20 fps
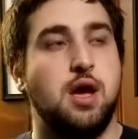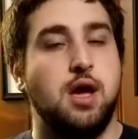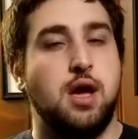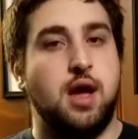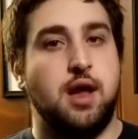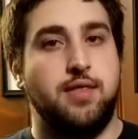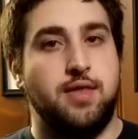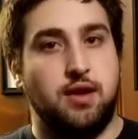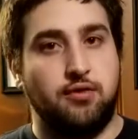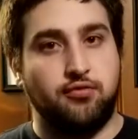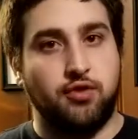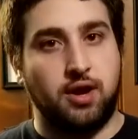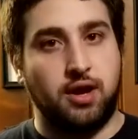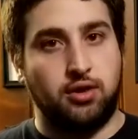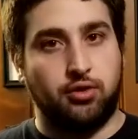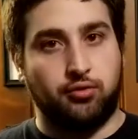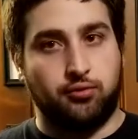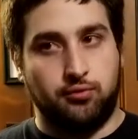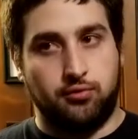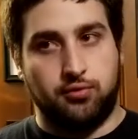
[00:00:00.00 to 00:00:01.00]
and they're running
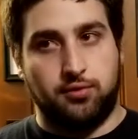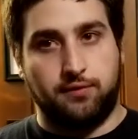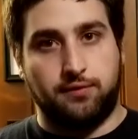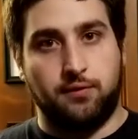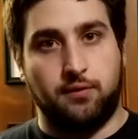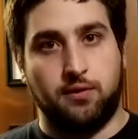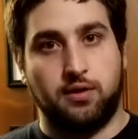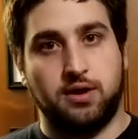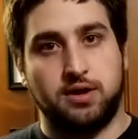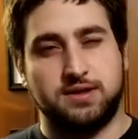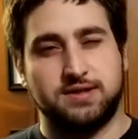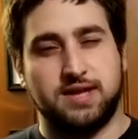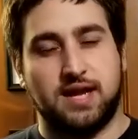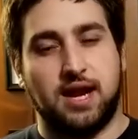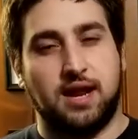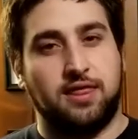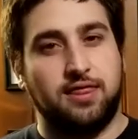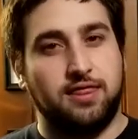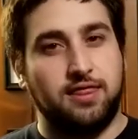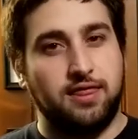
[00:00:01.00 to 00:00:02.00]
through the forest, and
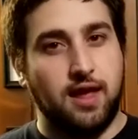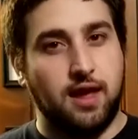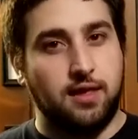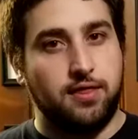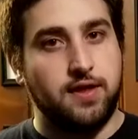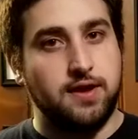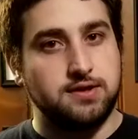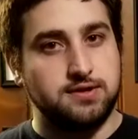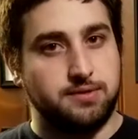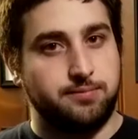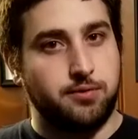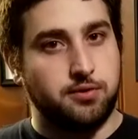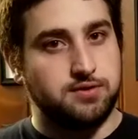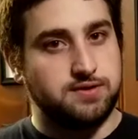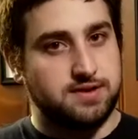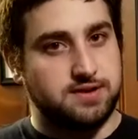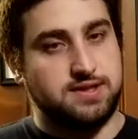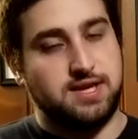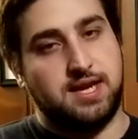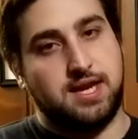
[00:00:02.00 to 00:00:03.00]
I think they're supposed
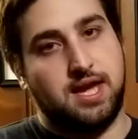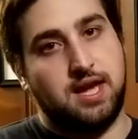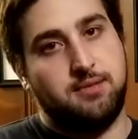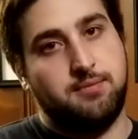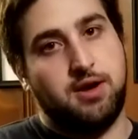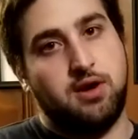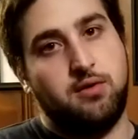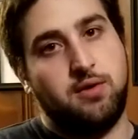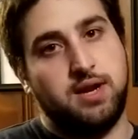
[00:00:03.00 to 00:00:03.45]
to take him out,